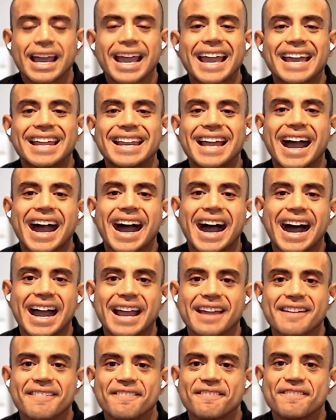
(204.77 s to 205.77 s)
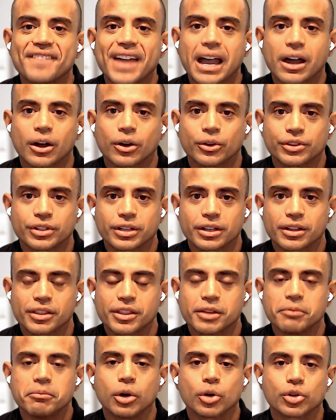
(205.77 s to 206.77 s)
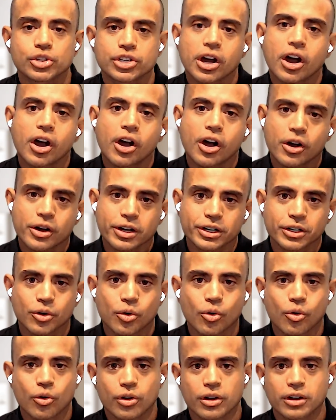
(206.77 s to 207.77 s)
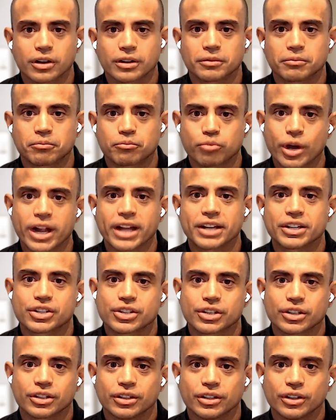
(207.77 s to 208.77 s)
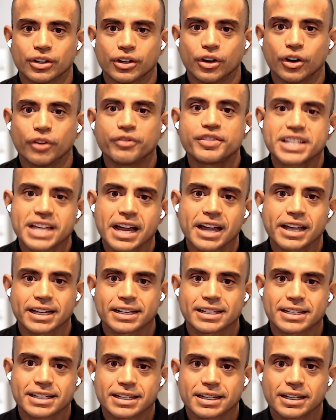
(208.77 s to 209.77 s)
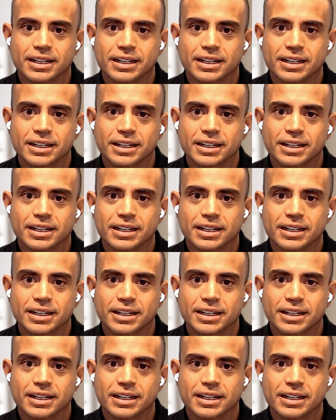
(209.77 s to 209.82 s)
and I found the most hardcore branch of science.